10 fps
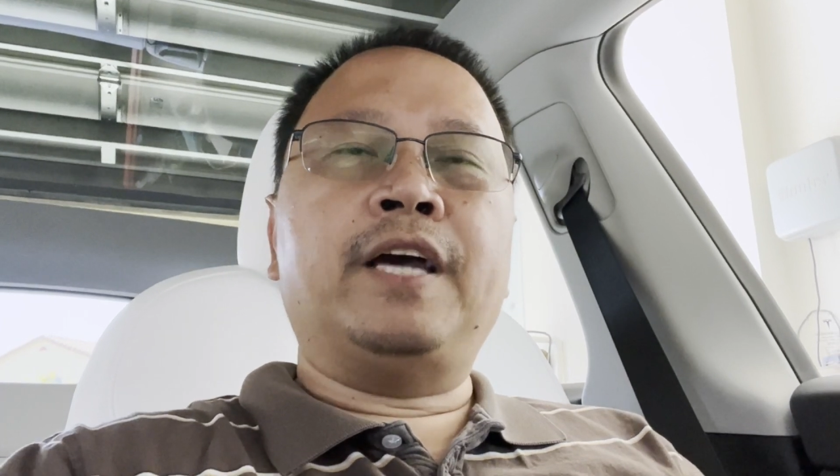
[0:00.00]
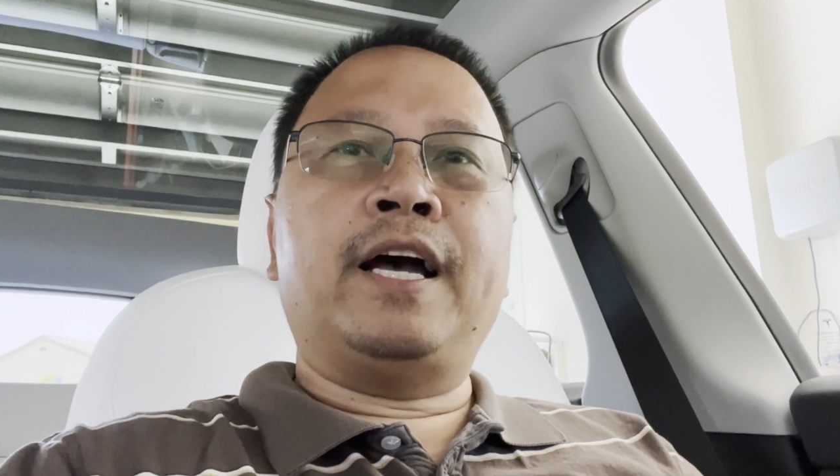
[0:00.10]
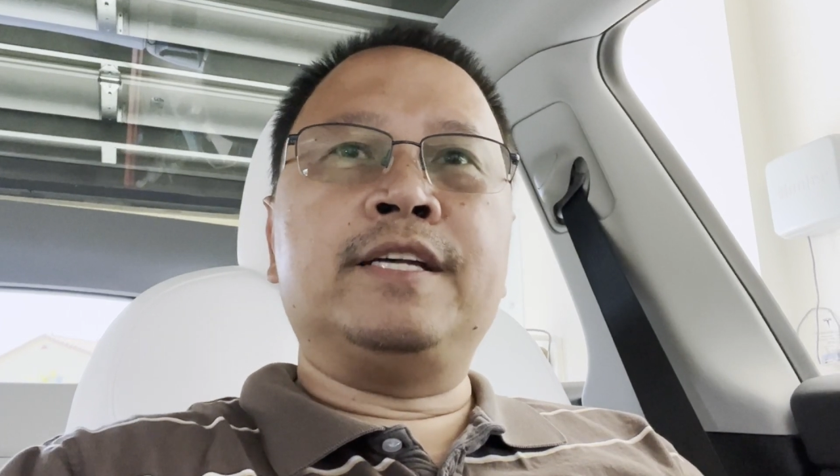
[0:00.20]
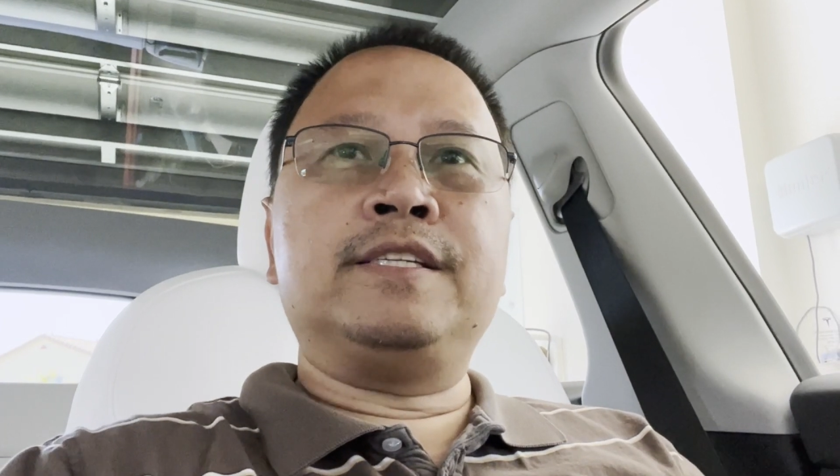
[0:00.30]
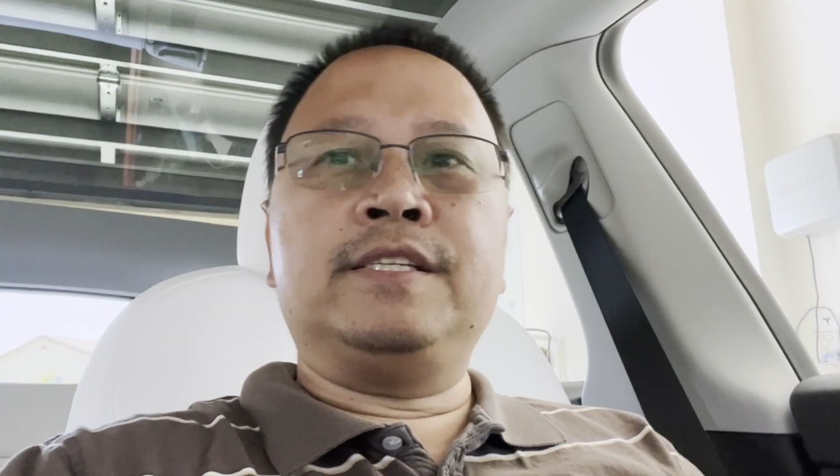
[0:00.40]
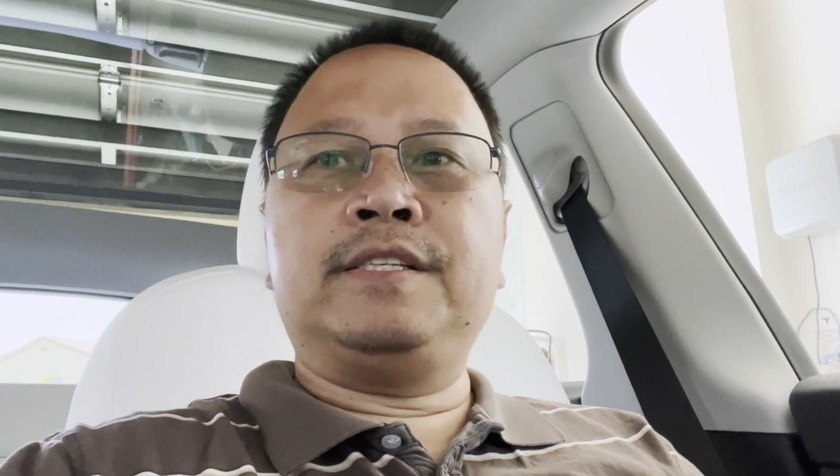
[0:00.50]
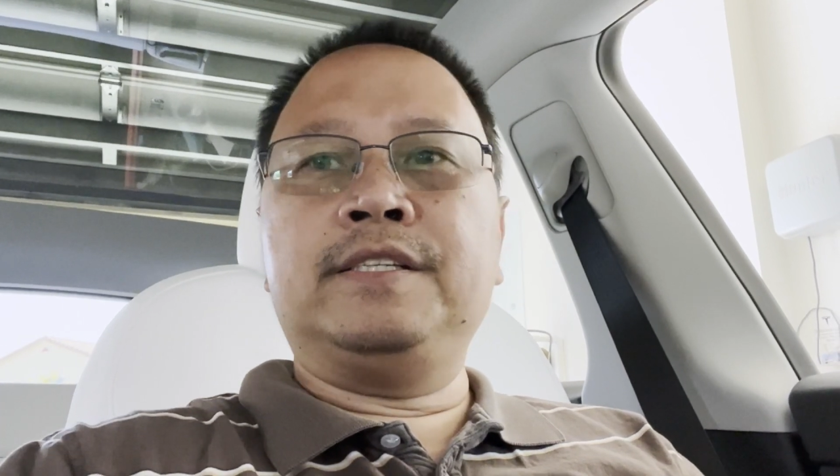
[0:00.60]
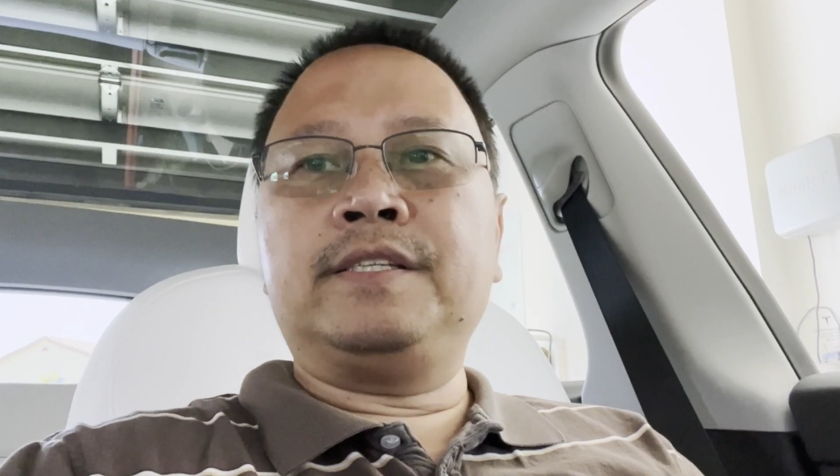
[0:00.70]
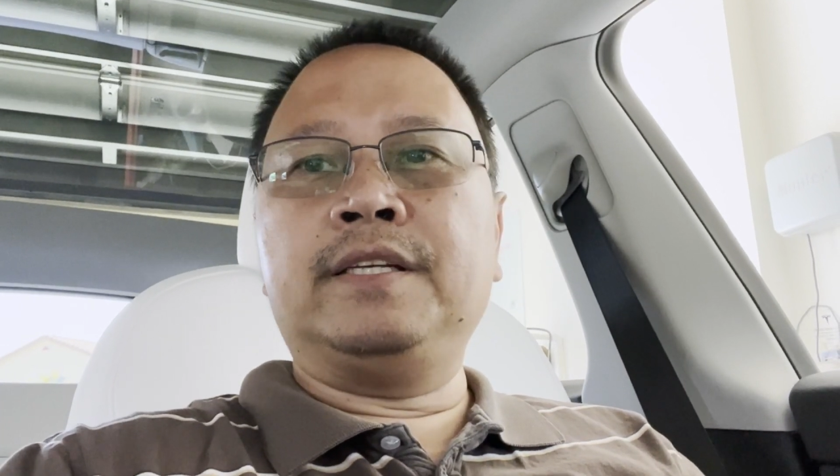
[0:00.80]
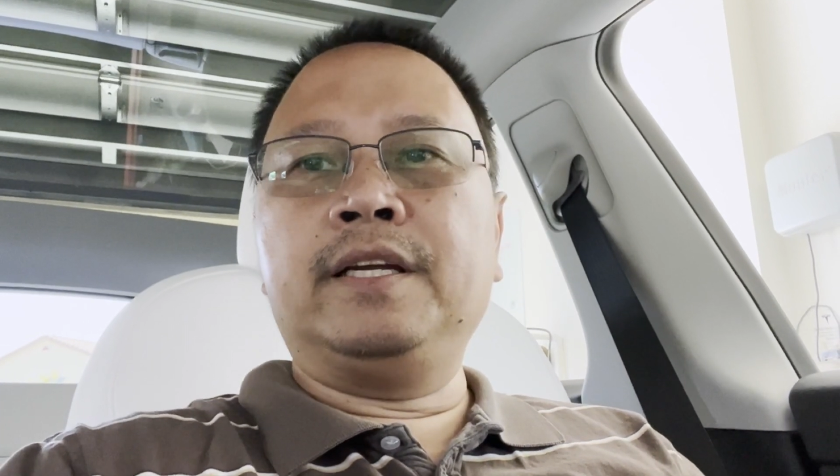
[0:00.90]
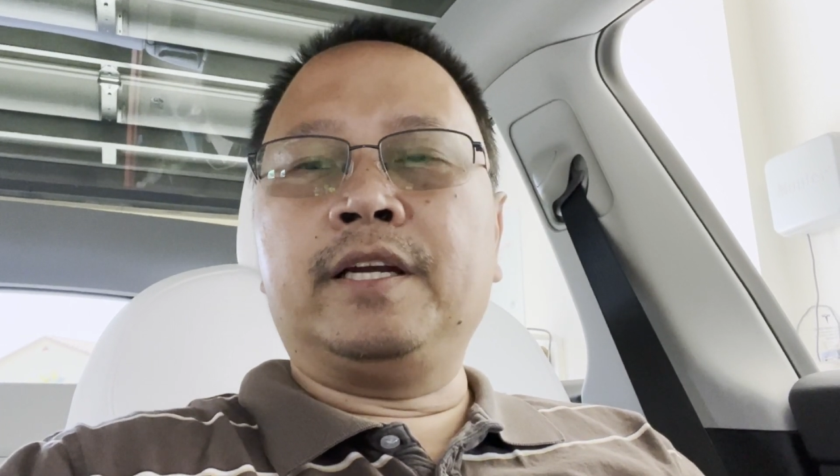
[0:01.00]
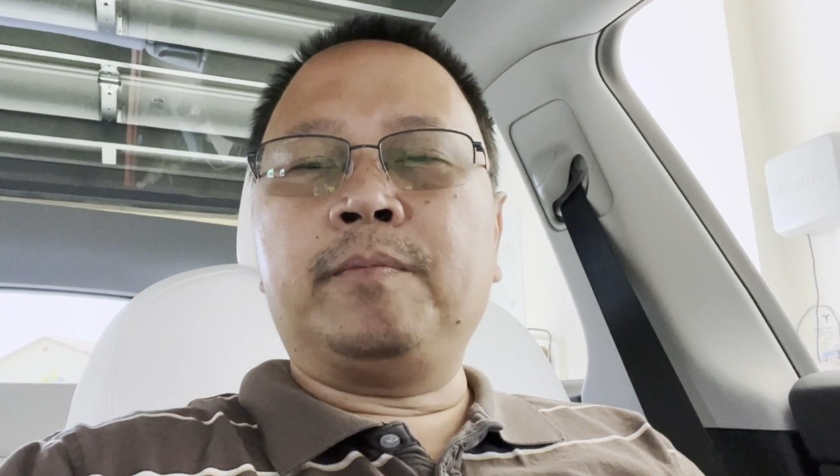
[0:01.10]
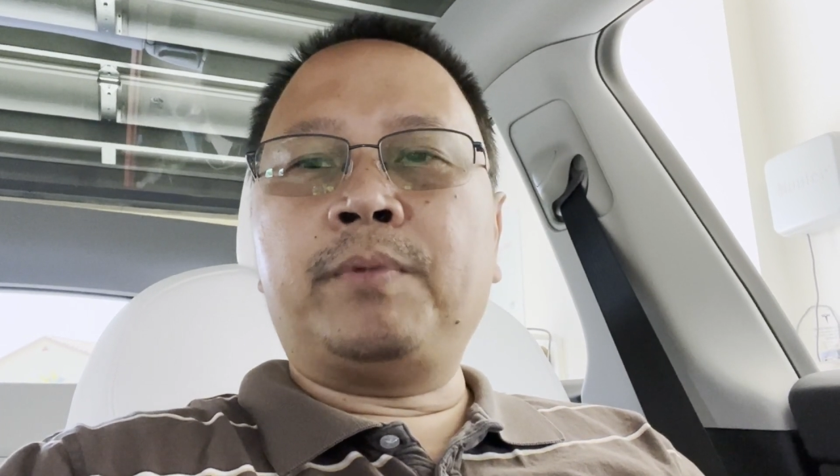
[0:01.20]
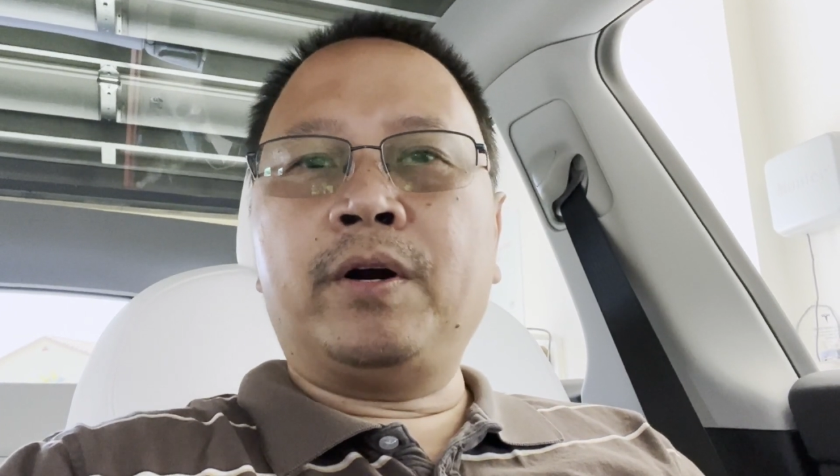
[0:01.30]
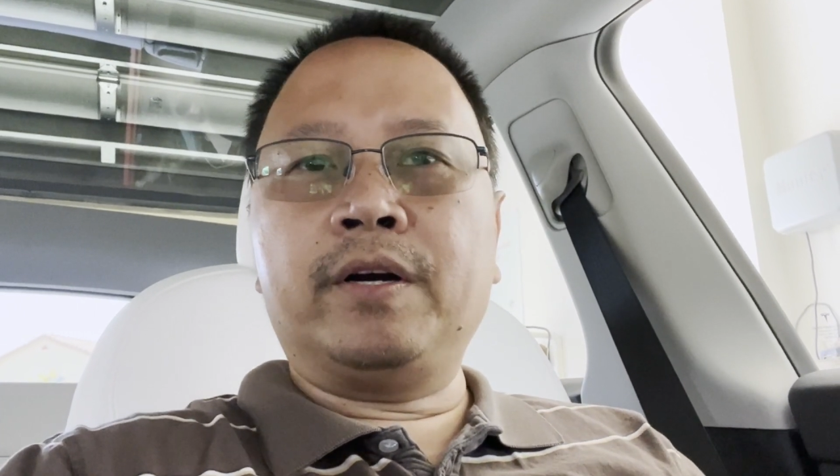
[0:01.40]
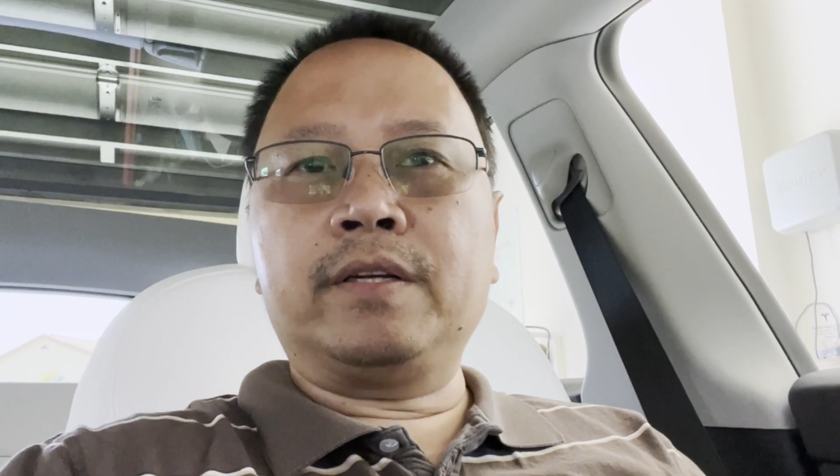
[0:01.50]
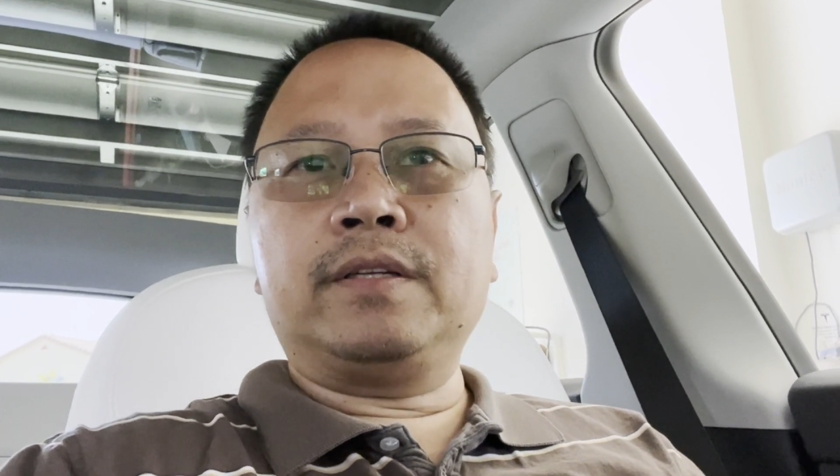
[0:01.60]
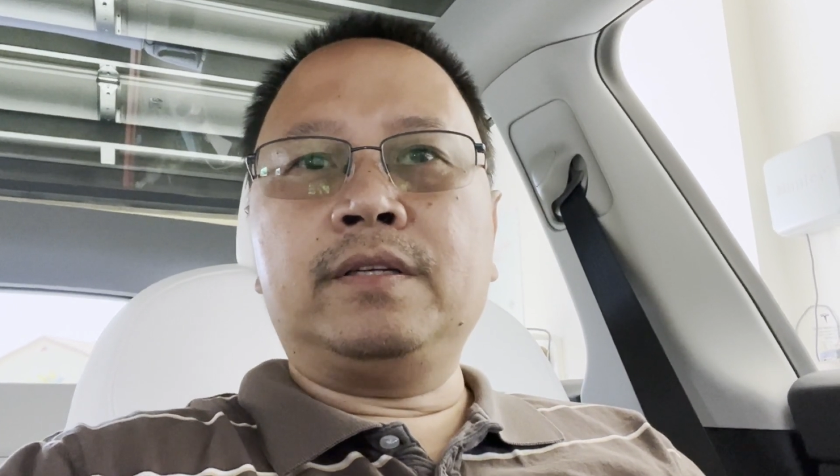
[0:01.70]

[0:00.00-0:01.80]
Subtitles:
as it's just sitting there parked.